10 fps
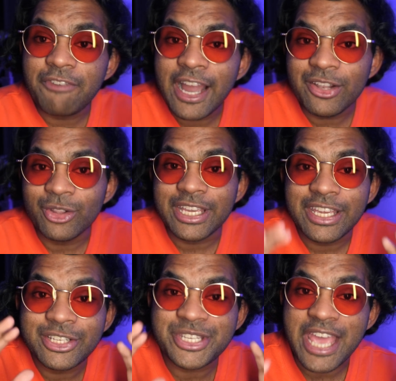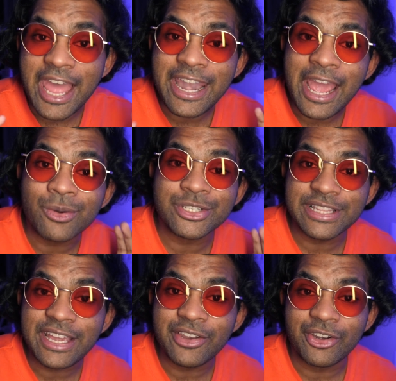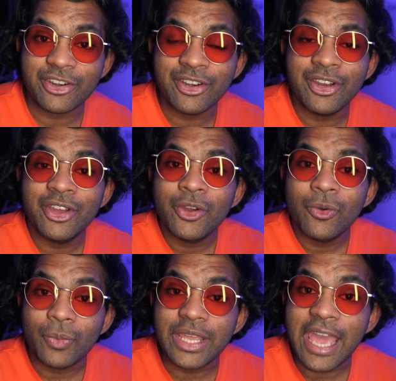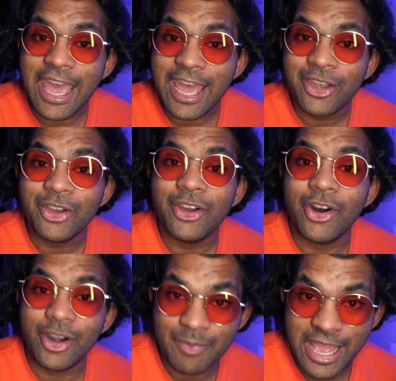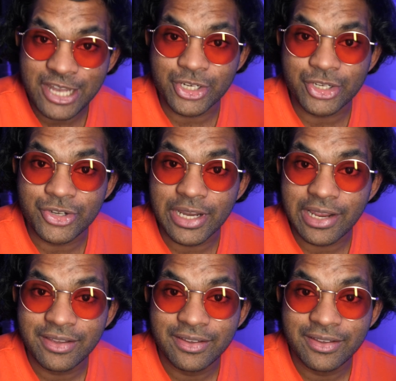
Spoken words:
finally, 10 hours later, we had our magic trick.